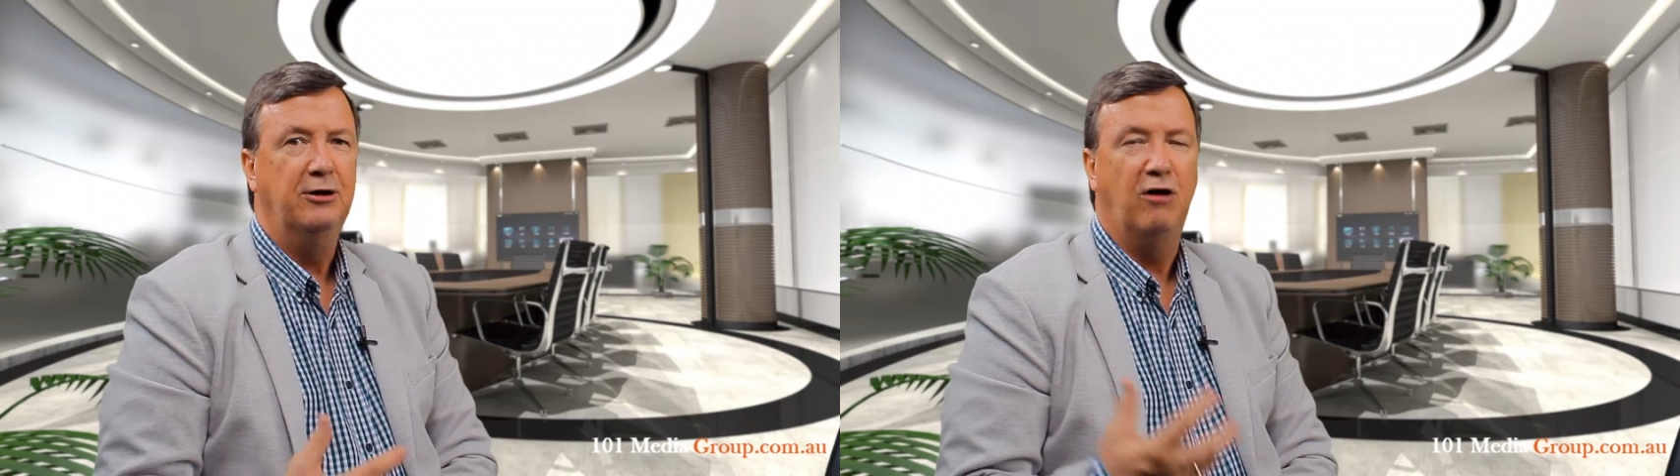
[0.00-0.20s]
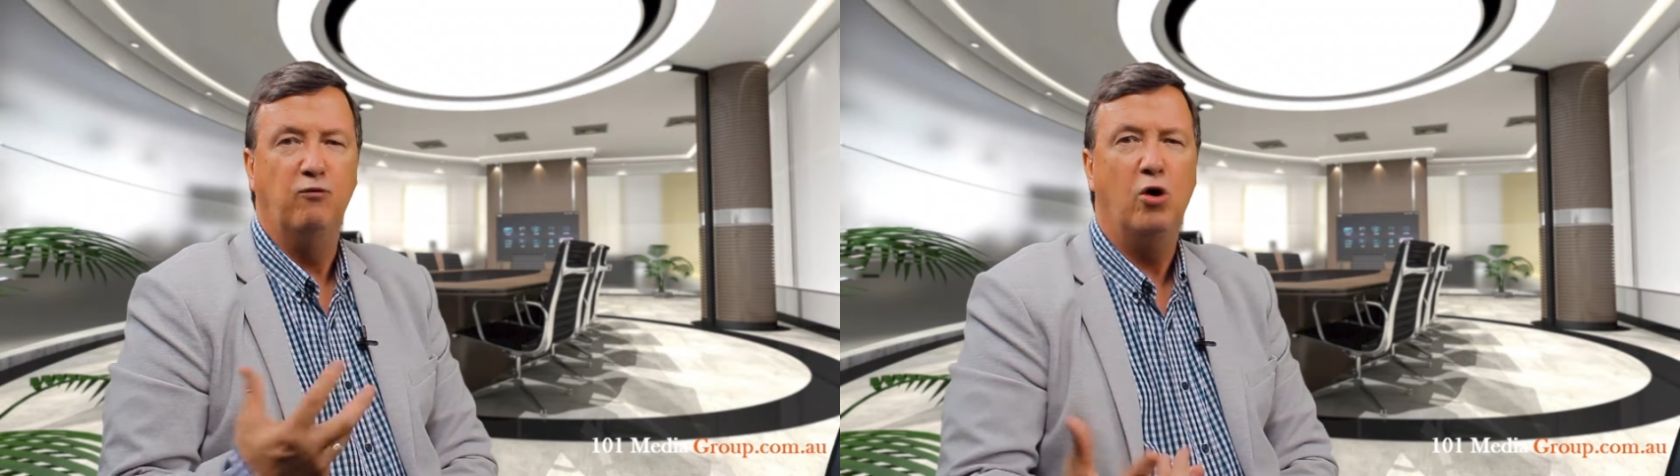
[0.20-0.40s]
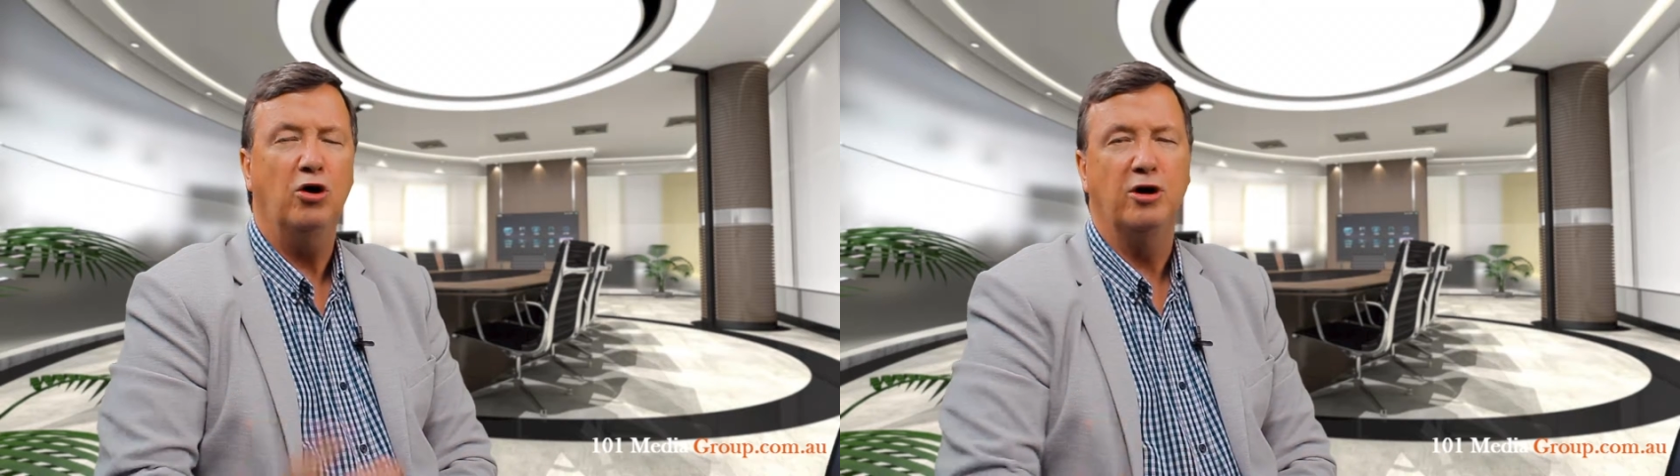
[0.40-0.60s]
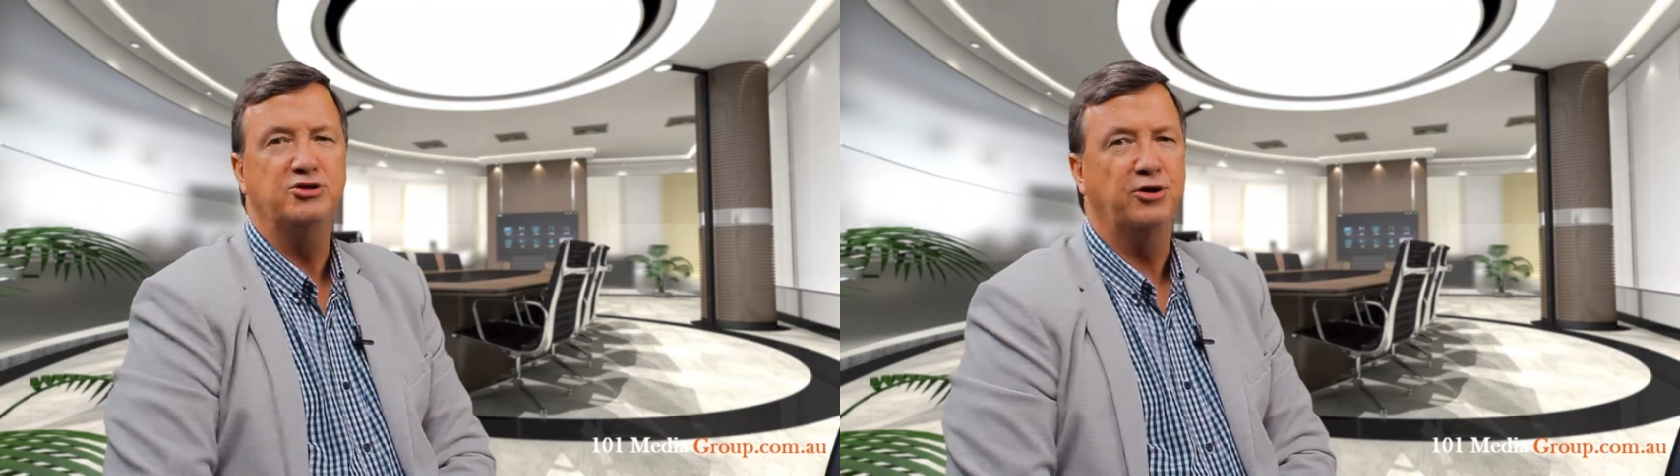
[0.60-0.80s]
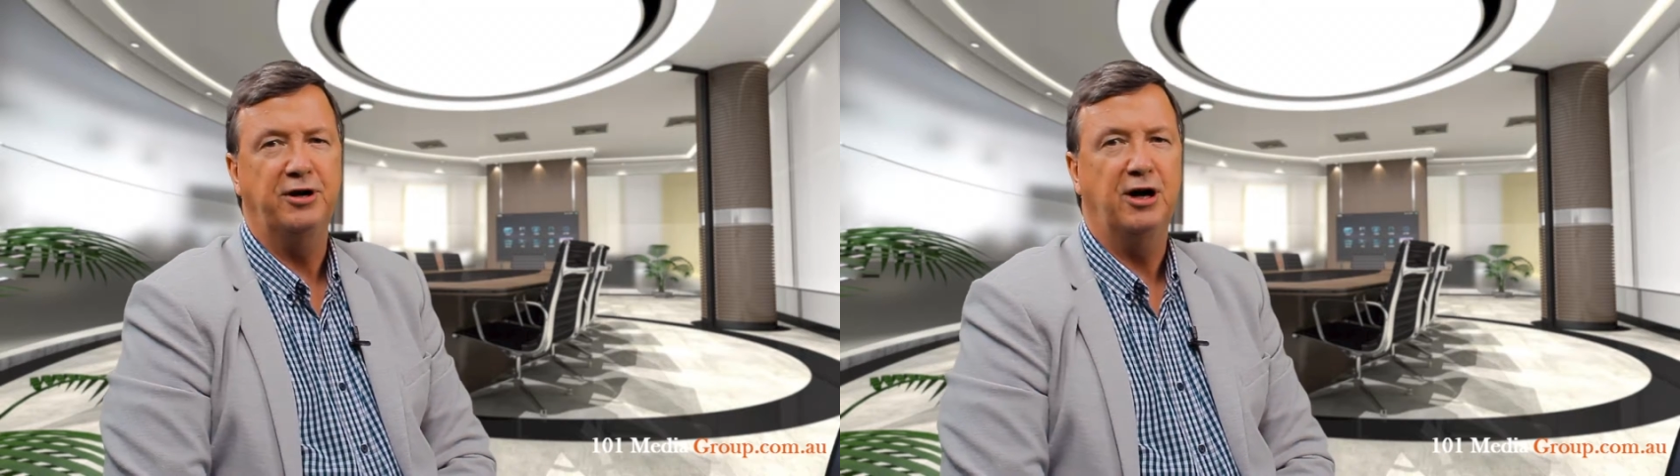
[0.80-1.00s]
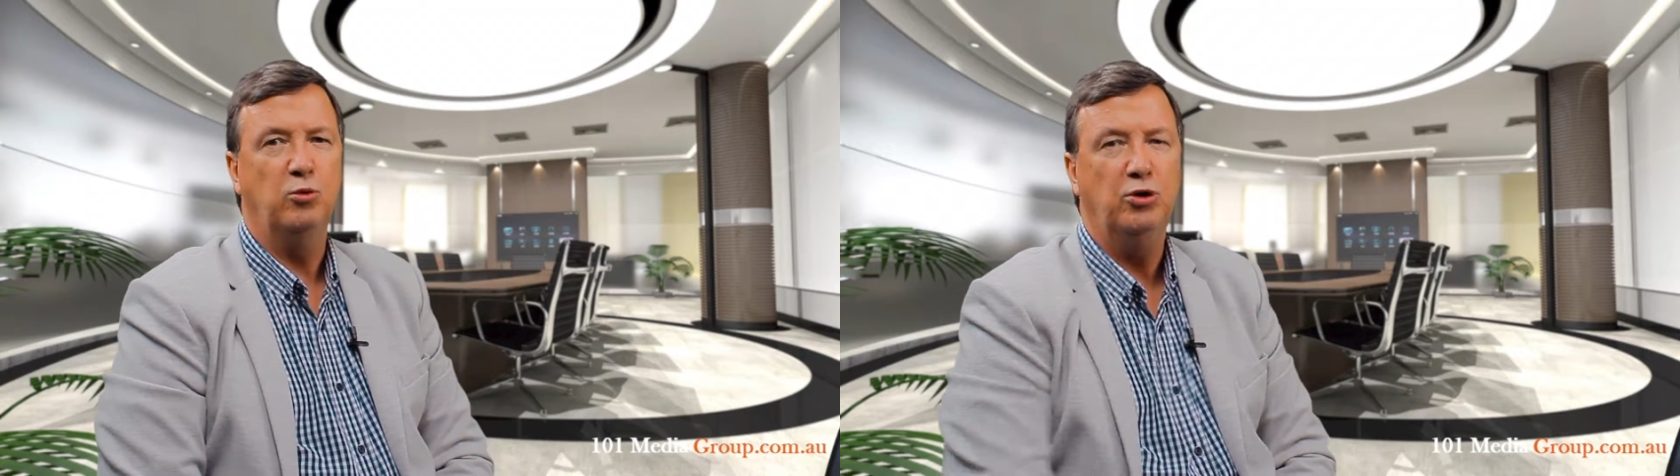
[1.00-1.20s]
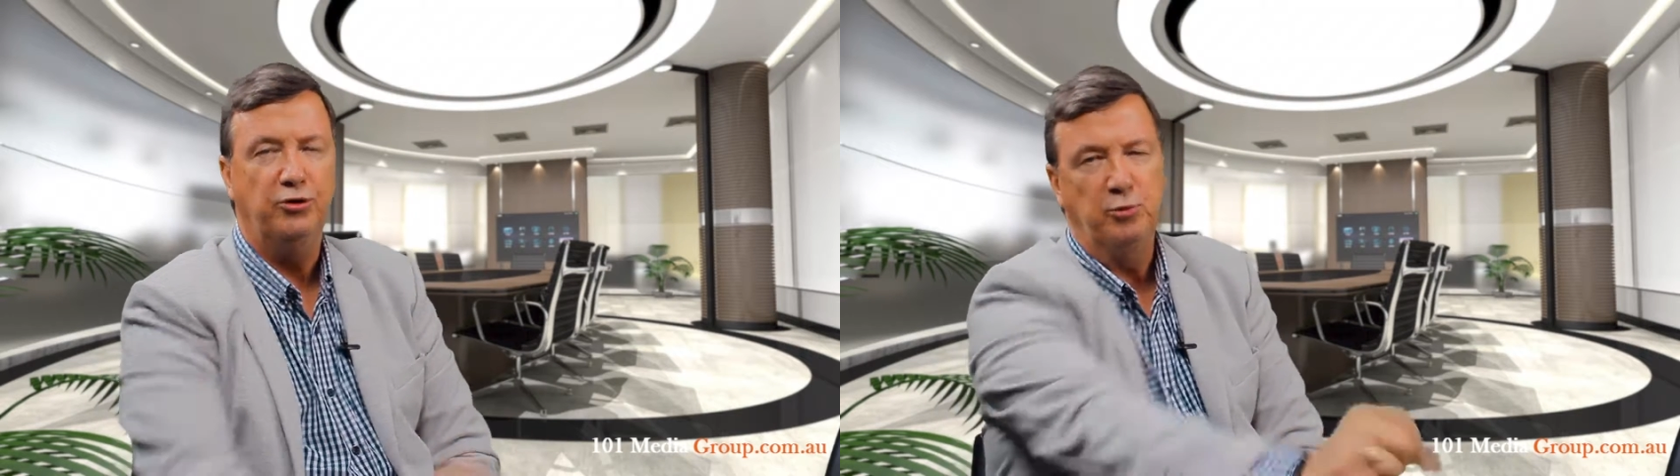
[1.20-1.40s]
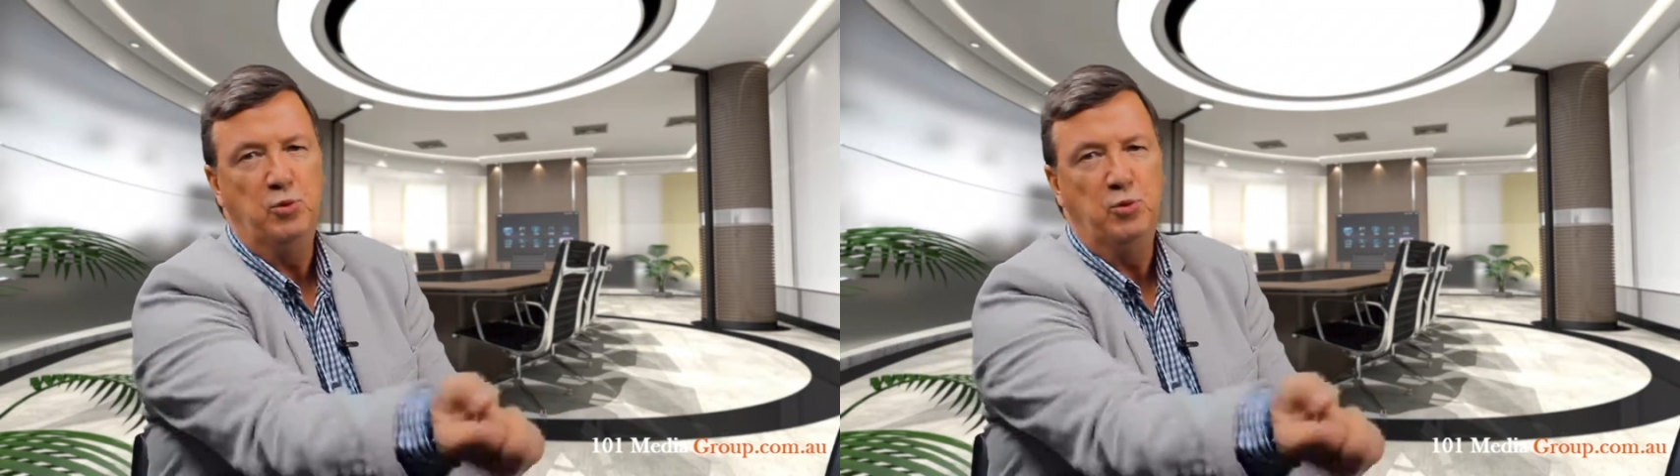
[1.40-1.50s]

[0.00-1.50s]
of what goes on in our world,